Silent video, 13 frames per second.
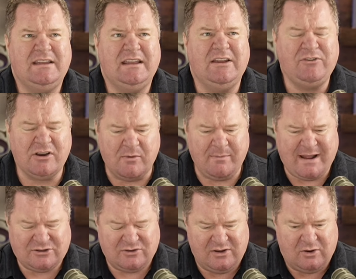if you go
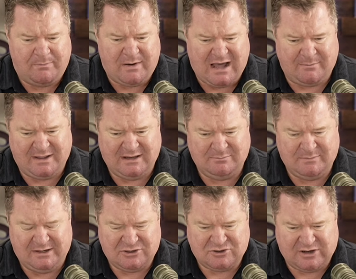back to the Obama
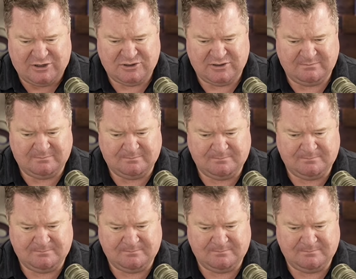administration,